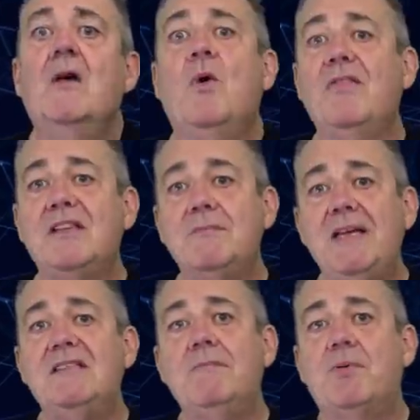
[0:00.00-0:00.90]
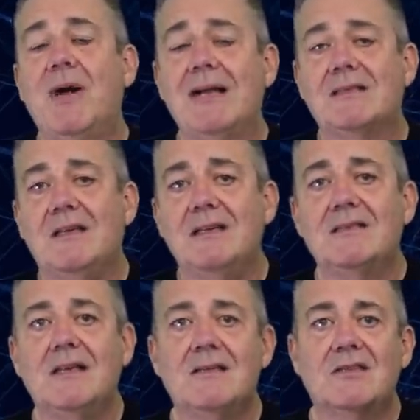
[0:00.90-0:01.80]
What this means in practice,
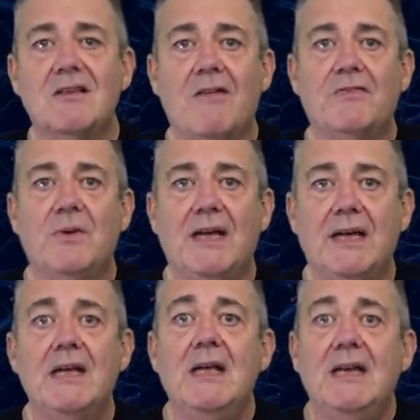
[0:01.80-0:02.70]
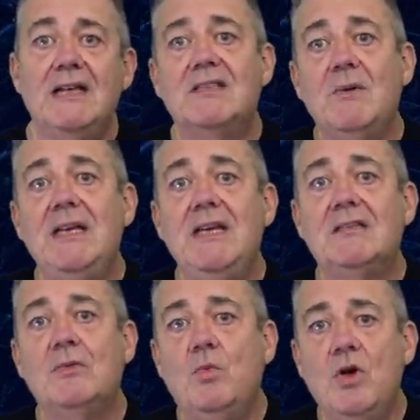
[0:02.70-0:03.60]
in software, is that we need
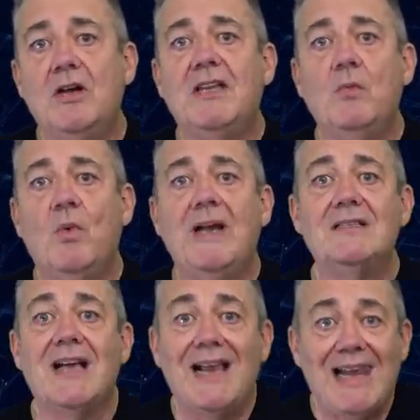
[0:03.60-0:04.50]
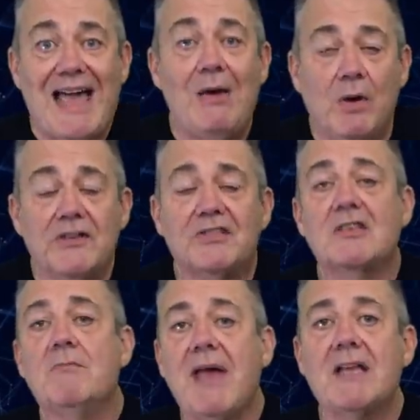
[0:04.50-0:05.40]
to work in ways that allow us
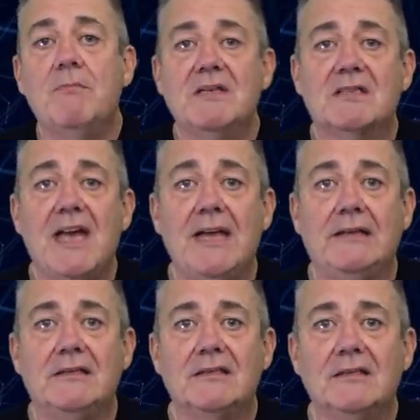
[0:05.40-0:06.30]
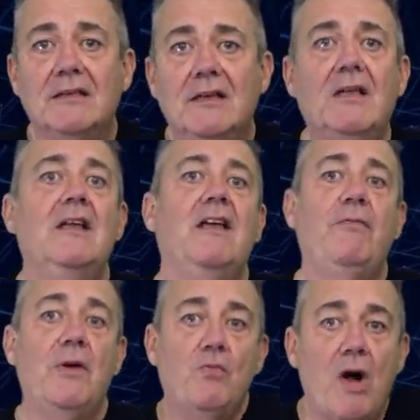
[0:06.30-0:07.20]
to make mistakes.
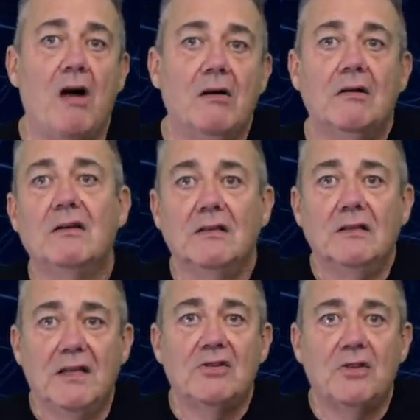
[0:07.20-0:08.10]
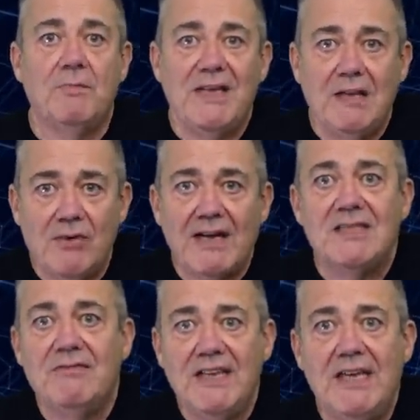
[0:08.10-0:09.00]
If we're wrong, it should be
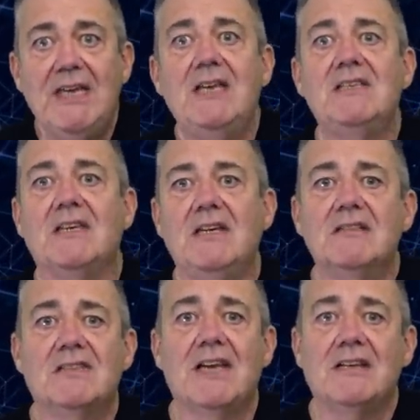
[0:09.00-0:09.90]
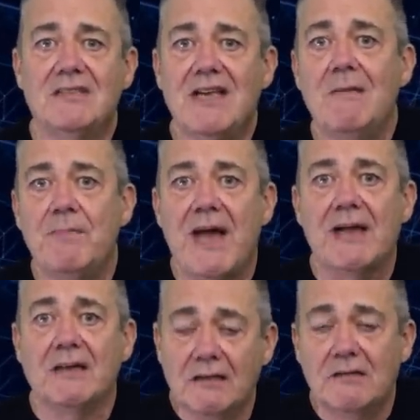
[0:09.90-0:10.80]
relatively easy to take a step
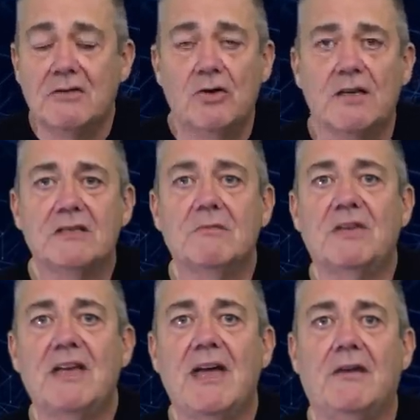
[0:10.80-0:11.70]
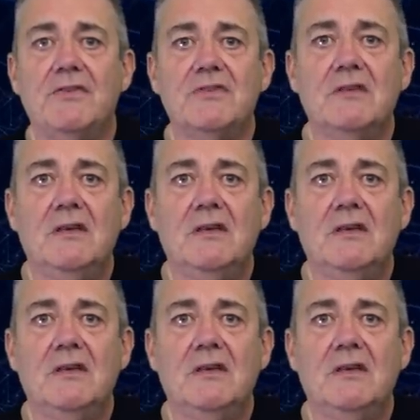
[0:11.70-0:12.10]
back and to try something else.